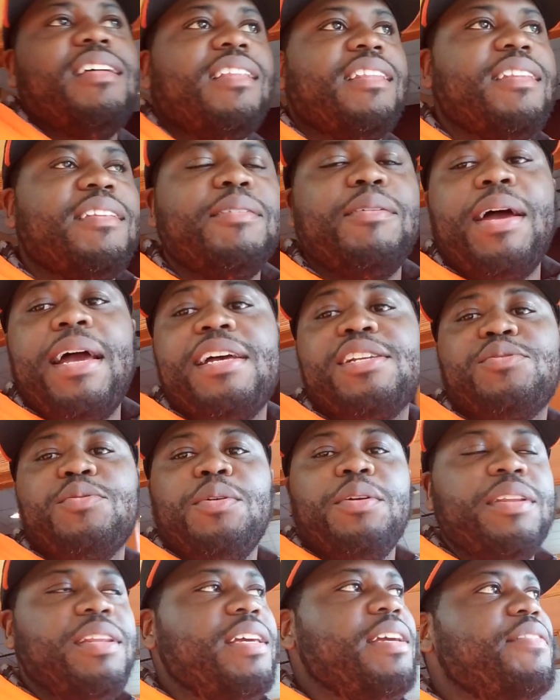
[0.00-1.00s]
as we were
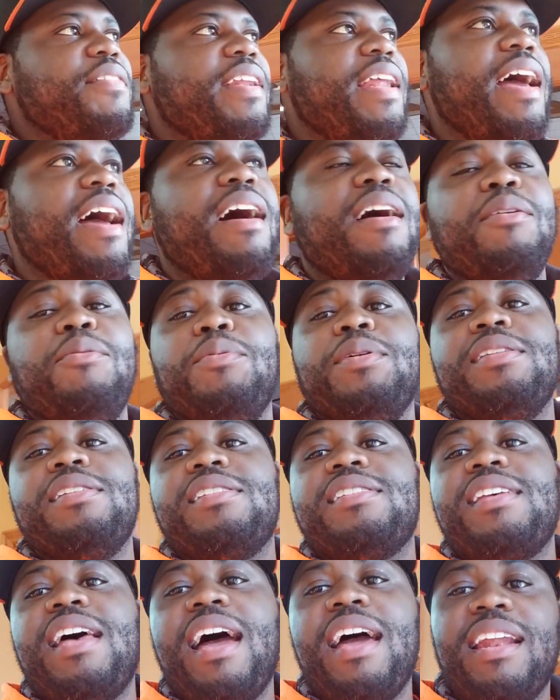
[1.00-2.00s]
leaving out, we
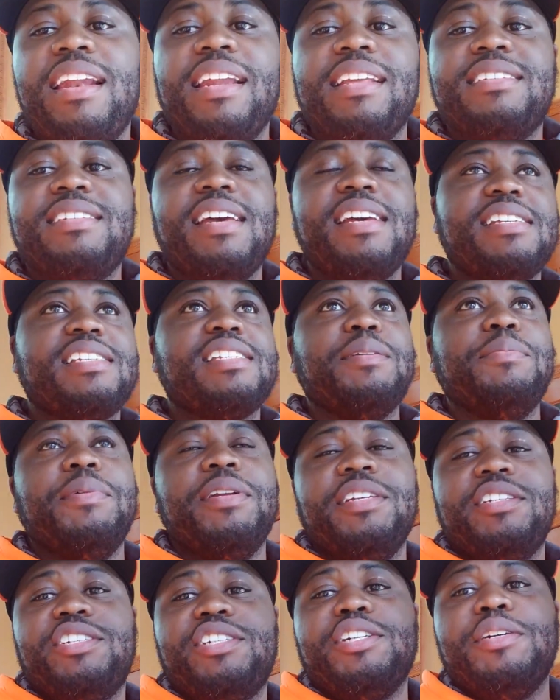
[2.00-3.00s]
decided to take some of the
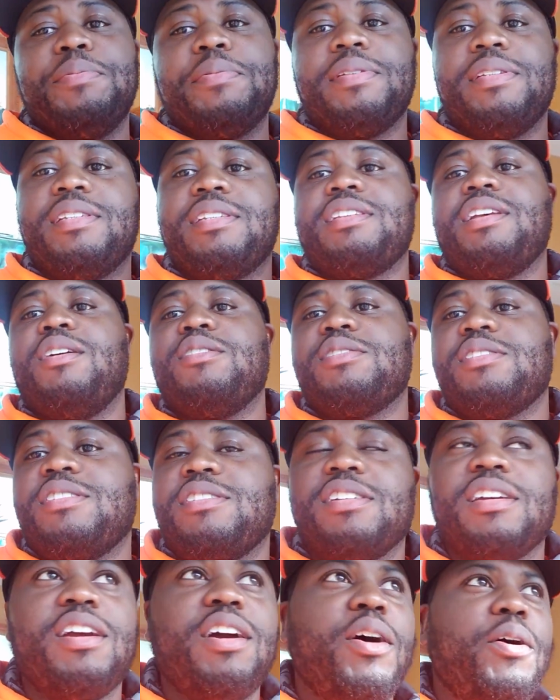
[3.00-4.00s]
chips and salsa to
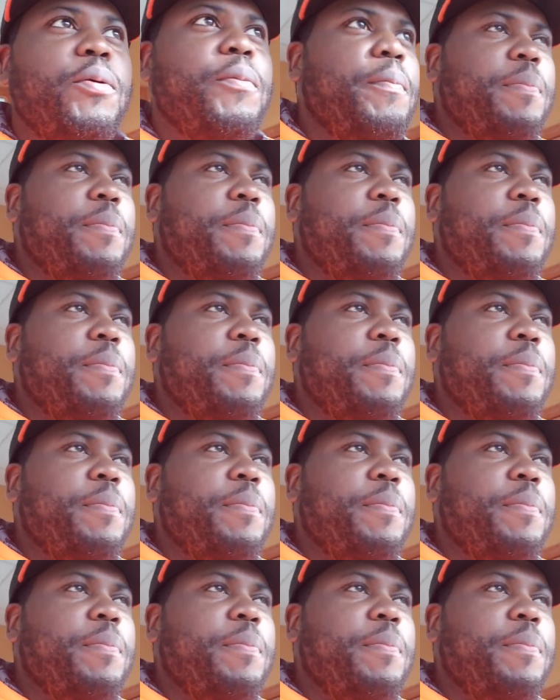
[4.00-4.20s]
go,